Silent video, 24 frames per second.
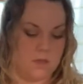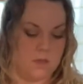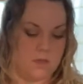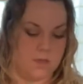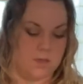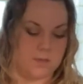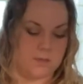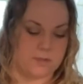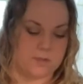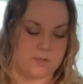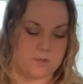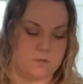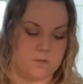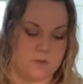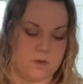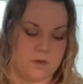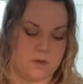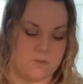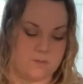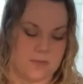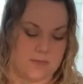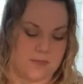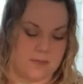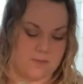Also, when
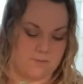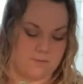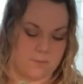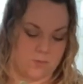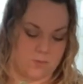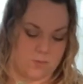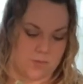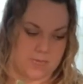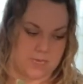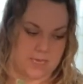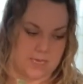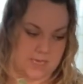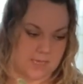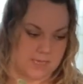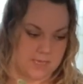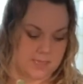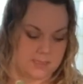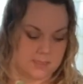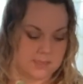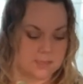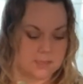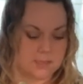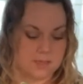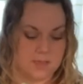you're making
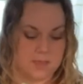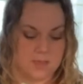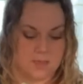bouquets,